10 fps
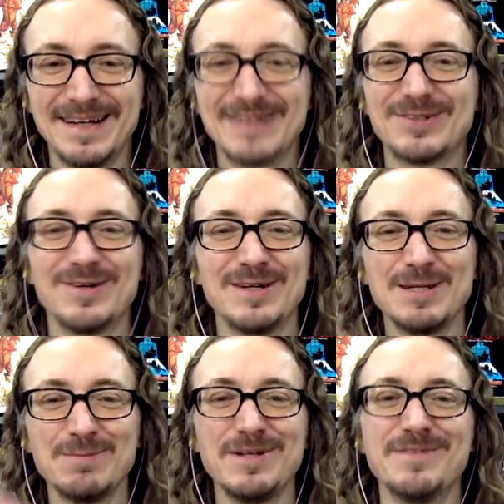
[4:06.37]
Uh, totally
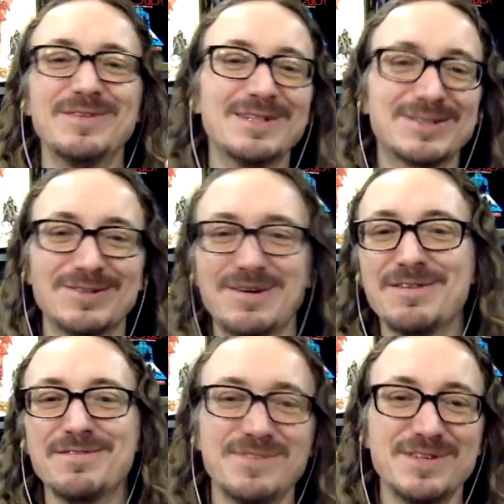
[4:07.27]
oblivious to all
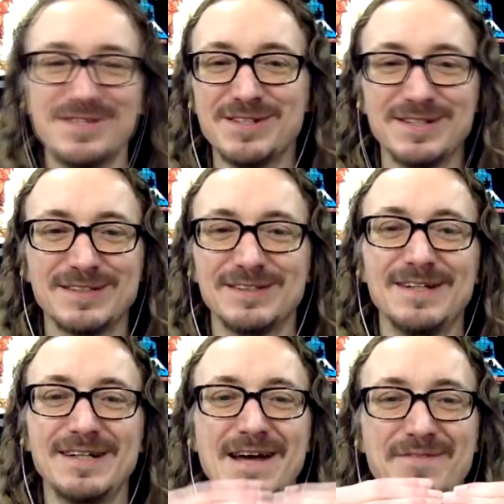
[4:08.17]
the physics and
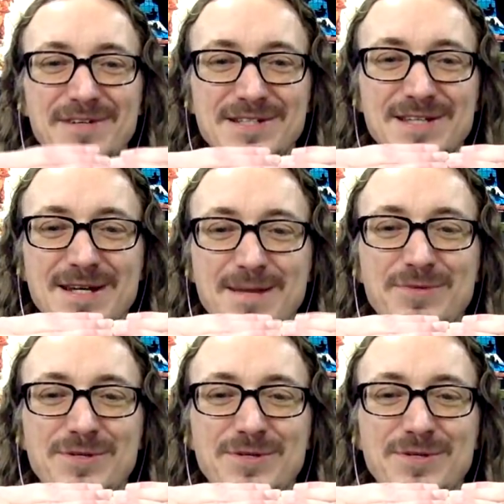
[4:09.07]
like having to set up